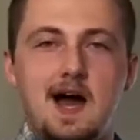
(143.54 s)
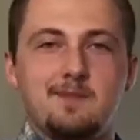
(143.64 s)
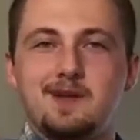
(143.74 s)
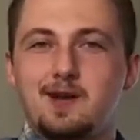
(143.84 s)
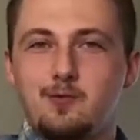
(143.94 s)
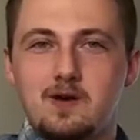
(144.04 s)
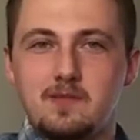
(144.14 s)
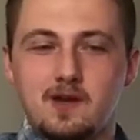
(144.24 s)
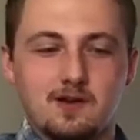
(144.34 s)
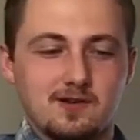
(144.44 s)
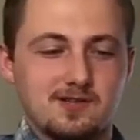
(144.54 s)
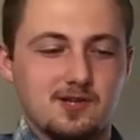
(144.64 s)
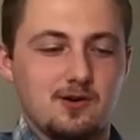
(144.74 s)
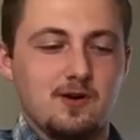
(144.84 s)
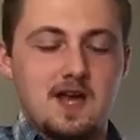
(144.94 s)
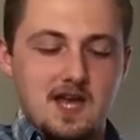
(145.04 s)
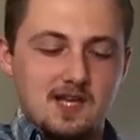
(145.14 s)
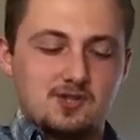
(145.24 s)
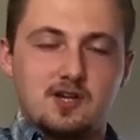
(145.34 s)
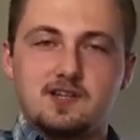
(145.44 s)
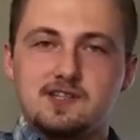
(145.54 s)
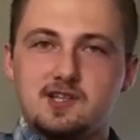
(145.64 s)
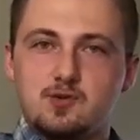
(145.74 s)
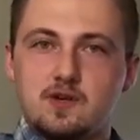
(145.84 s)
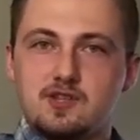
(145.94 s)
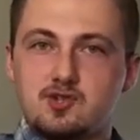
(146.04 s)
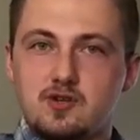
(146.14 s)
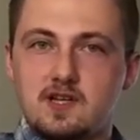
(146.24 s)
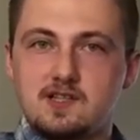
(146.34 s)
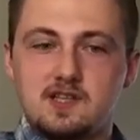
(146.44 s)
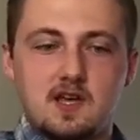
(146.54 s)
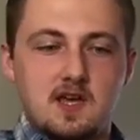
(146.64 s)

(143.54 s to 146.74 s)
I'm not a whip maker, so trying to situate the strands